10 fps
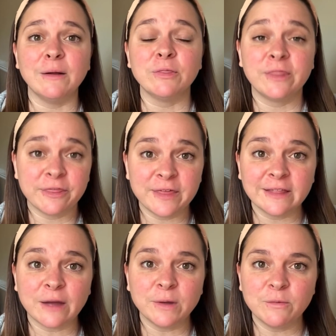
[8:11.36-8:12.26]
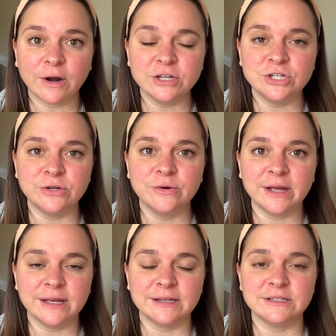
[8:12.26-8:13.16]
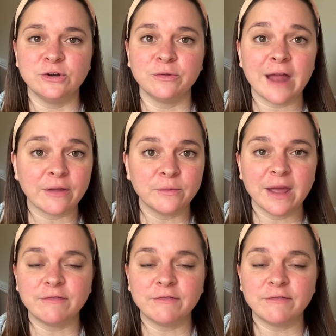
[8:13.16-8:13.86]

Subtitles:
the thing that we want to do is, now that we have